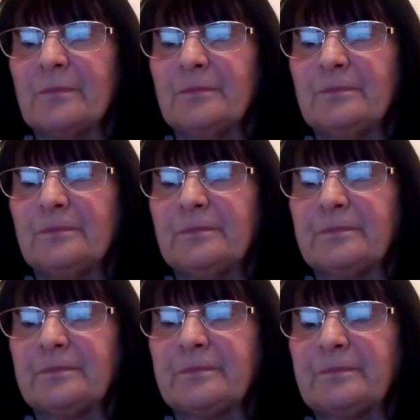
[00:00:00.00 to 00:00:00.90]

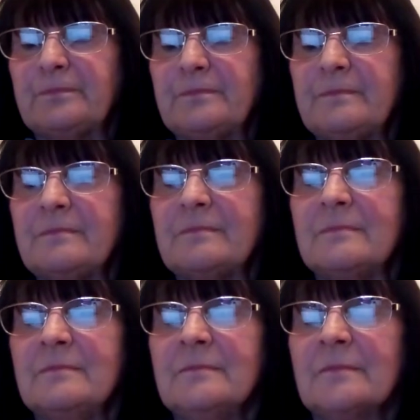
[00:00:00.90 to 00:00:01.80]

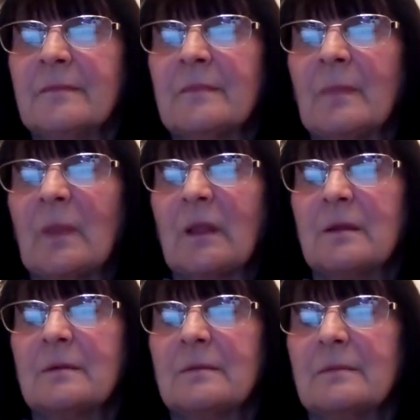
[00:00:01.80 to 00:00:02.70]

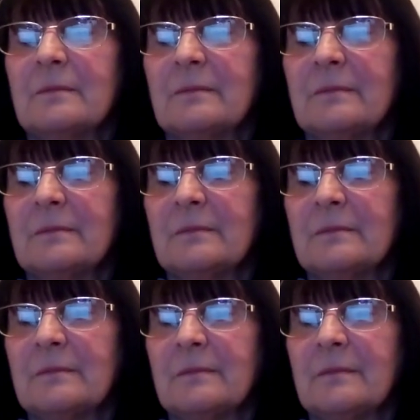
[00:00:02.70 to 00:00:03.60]
(silence)